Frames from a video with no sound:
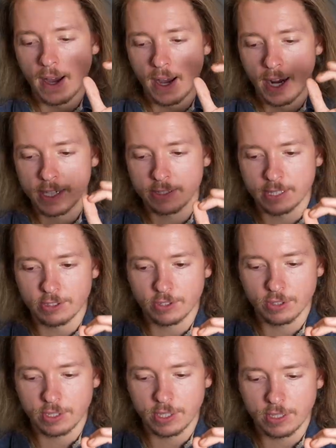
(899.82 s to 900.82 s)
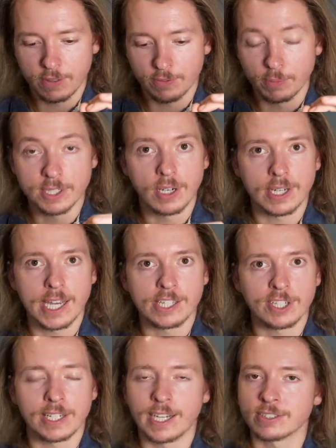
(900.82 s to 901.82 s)
I essentially, from a young
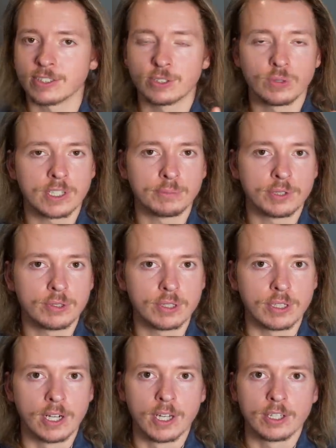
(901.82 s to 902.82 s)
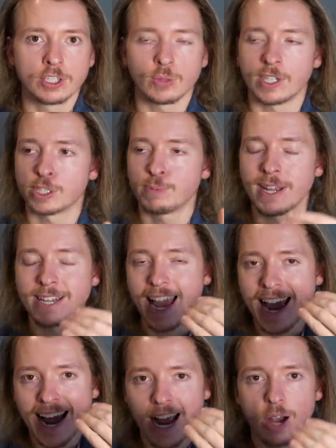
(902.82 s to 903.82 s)
age, had access to a computer. So I spent
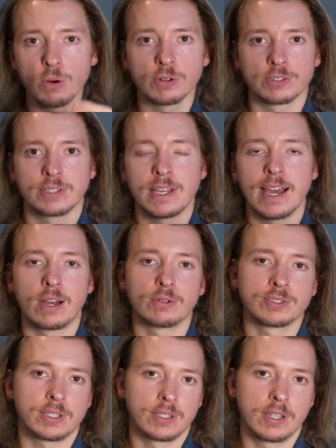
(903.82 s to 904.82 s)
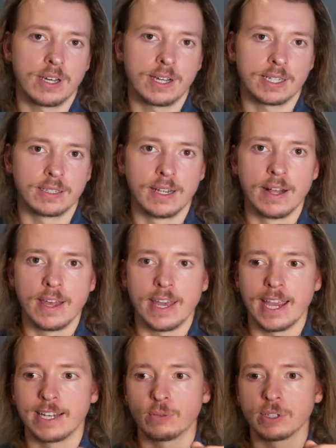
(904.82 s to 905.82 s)
hours and hours online
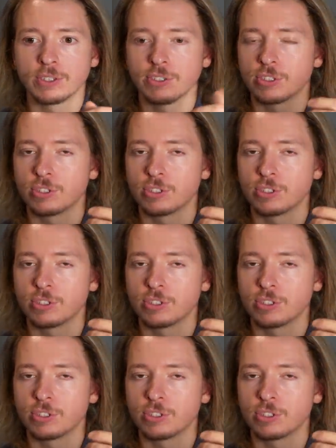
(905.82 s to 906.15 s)
and it wasn't